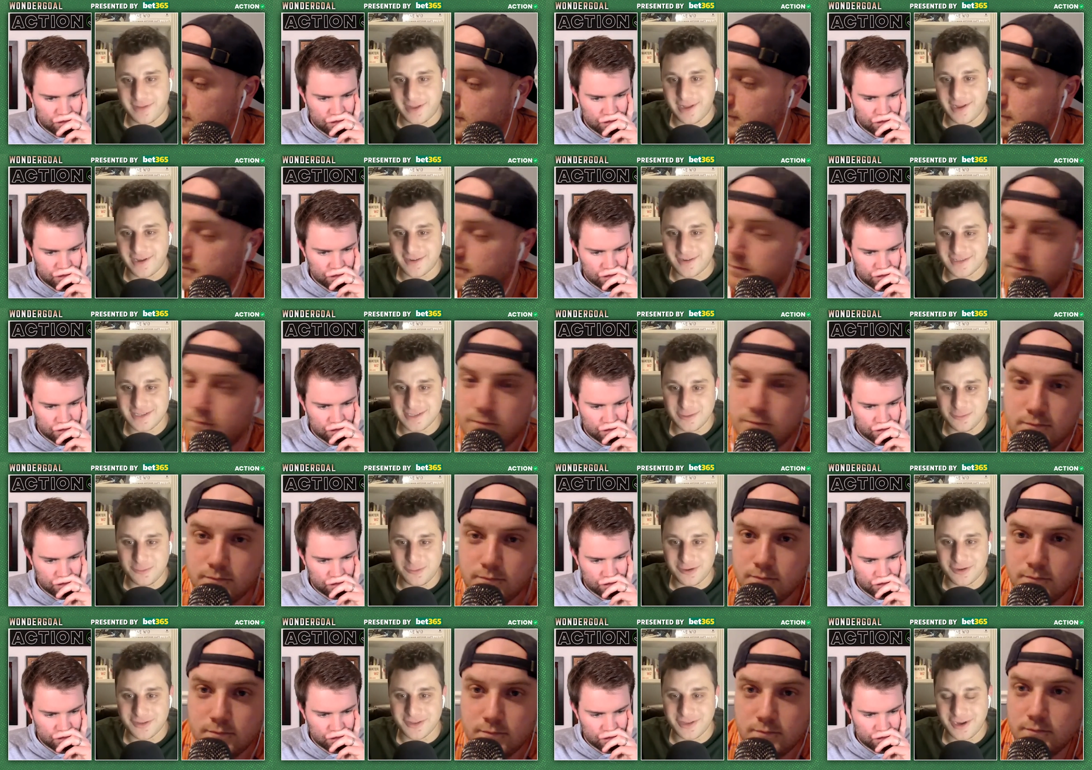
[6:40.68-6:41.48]
Speaker 1: players in the
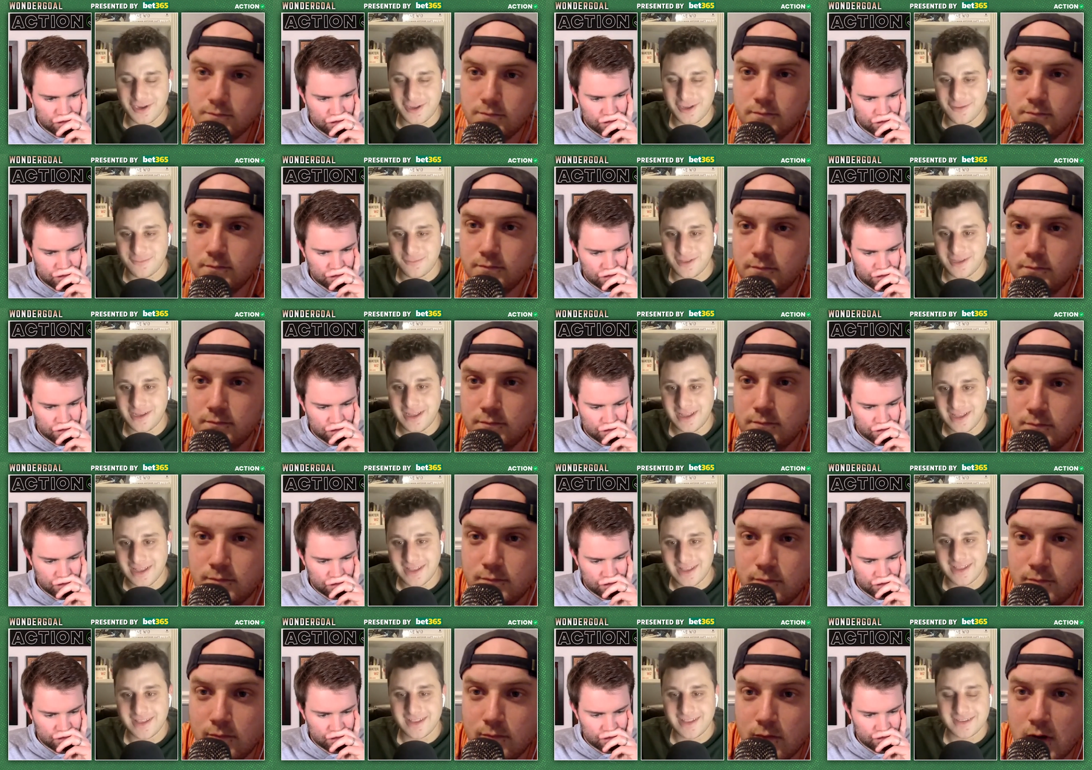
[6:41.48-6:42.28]
world, arguably.
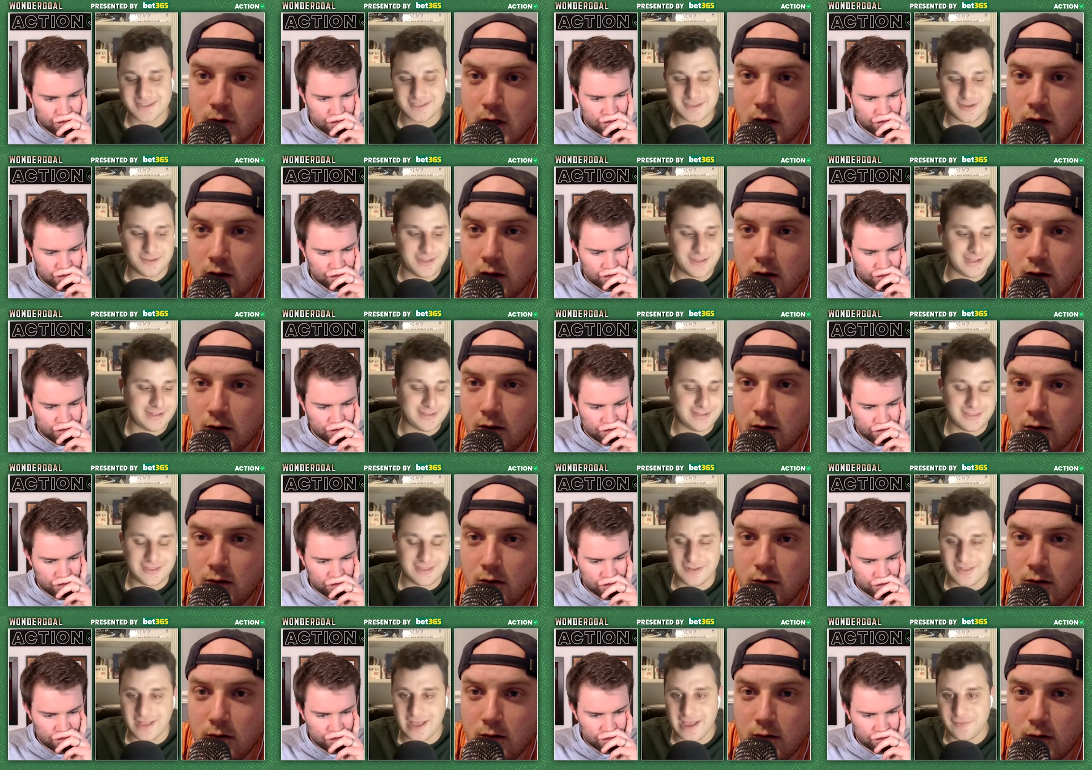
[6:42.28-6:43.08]
So like
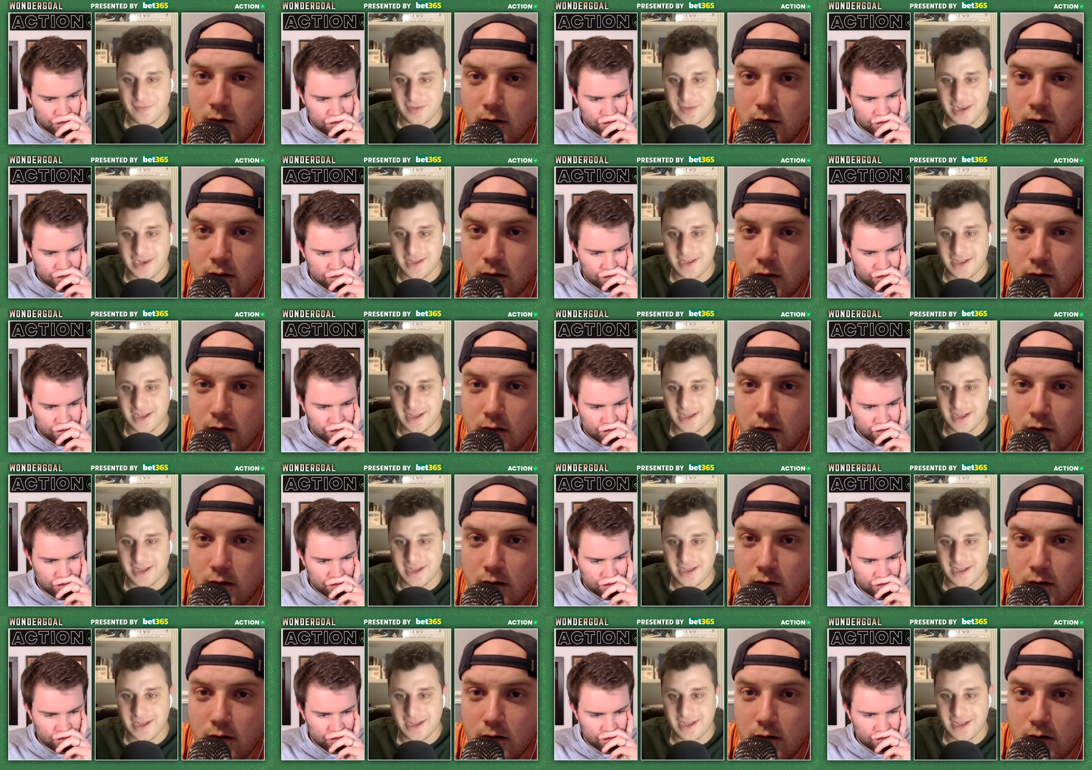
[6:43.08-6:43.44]
they're live in any